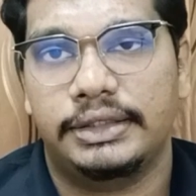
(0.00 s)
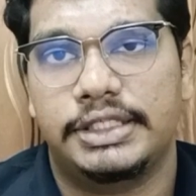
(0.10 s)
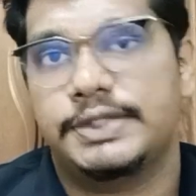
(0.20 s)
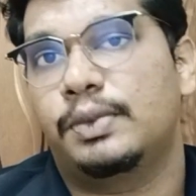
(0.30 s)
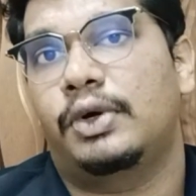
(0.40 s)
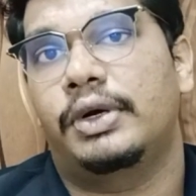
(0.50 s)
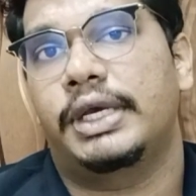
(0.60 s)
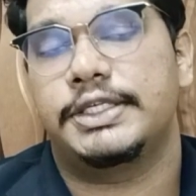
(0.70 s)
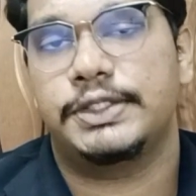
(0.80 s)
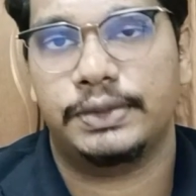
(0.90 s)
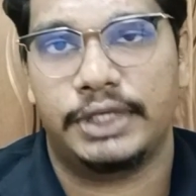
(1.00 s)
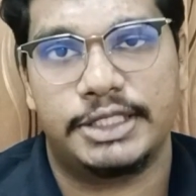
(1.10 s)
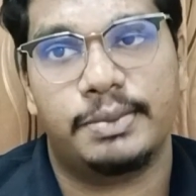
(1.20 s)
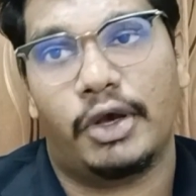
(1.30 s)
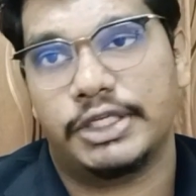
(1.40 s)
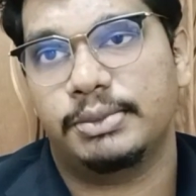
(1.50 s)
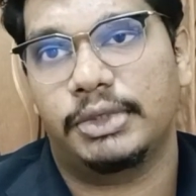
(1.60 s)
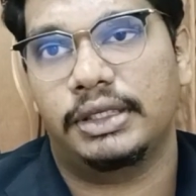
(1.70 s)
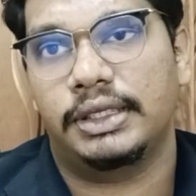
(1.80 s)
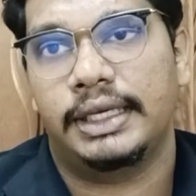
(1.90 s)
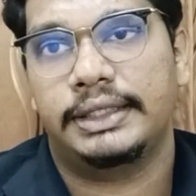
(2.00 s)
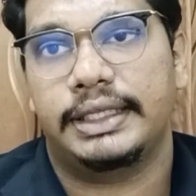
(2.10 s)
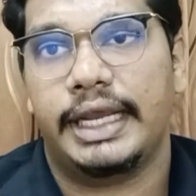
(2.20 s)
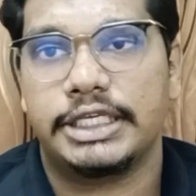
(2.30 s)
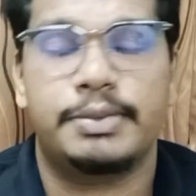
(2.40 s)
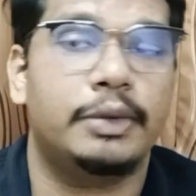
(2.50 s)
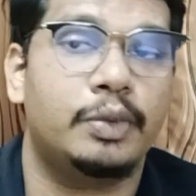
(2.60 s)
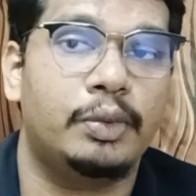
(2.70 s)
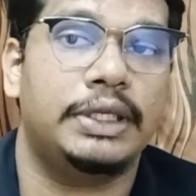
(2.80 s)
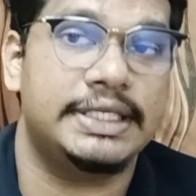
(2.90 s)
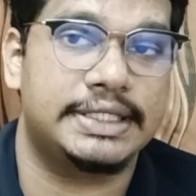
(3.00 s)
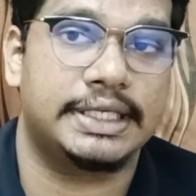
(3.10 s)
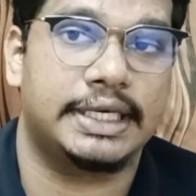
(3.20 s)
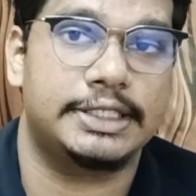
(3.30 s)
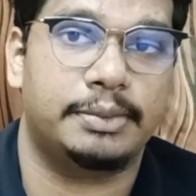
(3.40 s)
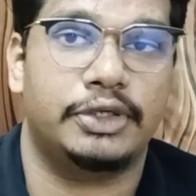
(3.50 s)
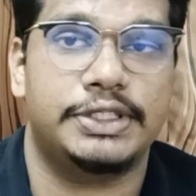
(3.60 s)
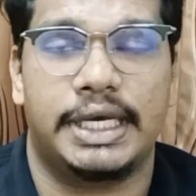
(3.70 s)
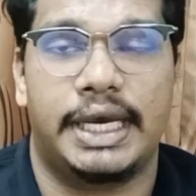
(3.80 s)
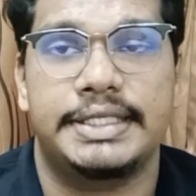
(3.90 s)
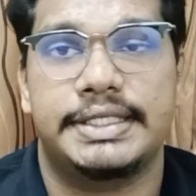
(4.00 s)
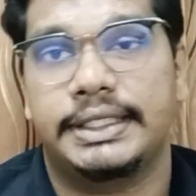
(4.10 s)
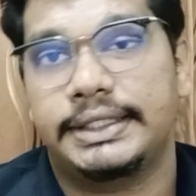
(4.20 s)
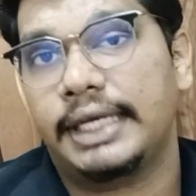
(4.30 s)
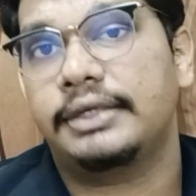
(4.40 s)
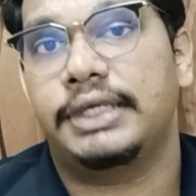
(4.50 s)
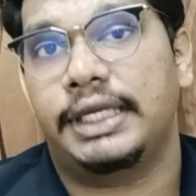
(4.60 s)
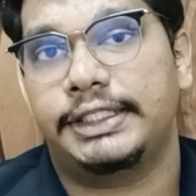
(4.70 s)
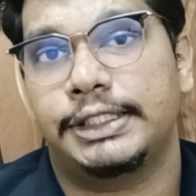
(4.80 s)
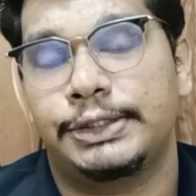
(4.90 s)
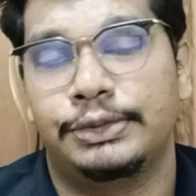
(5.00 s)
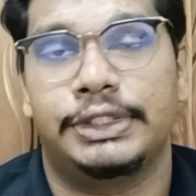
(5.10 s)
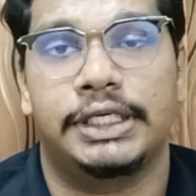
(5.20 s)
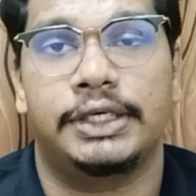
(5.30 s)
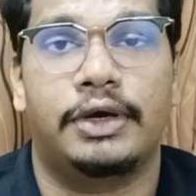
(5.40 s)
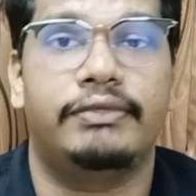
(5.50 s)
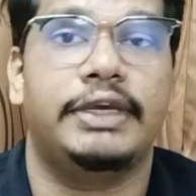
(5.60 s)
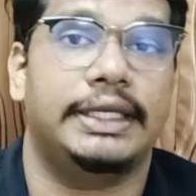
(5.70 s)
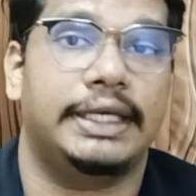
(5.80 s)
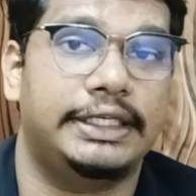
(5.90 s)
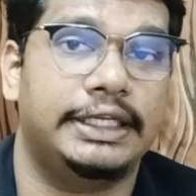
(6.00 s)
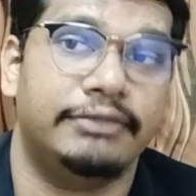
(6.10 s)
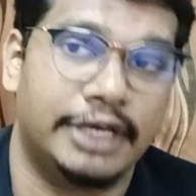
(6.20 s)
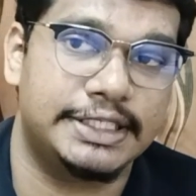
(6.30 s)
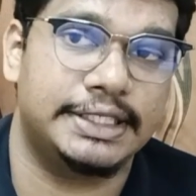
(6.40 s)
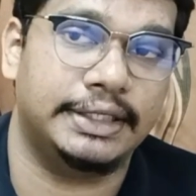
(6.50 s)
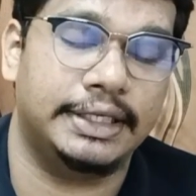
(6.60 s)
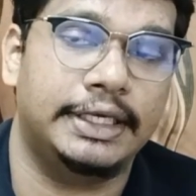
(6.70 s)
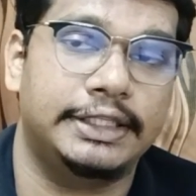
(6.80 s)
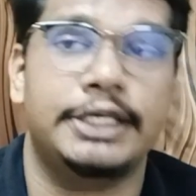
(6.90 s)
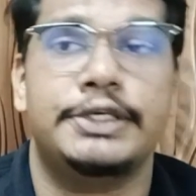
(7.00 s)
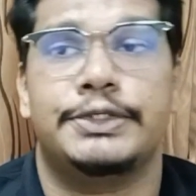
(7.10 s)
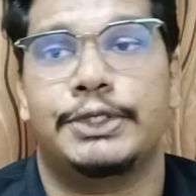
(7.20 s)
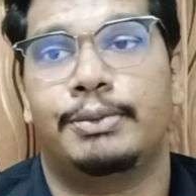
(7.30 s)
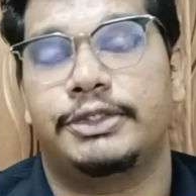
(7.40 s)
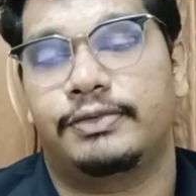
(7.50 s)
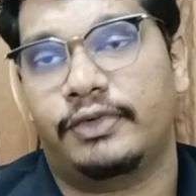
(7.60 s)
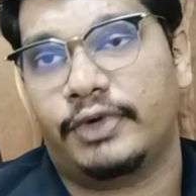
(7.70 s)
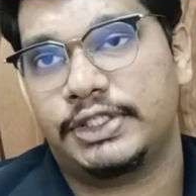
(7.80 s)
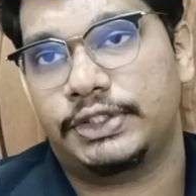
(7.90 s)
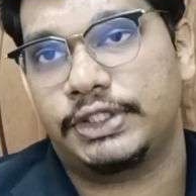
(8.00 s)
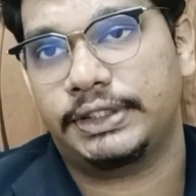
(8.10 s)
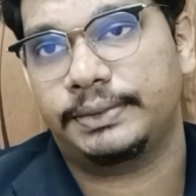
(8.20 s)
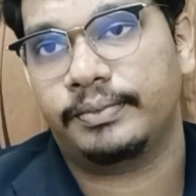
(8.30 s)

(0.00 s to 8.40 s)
this war as soon as possible the next part we will discuss about science and tech related to the covid-19 vaccine thank you so much for watching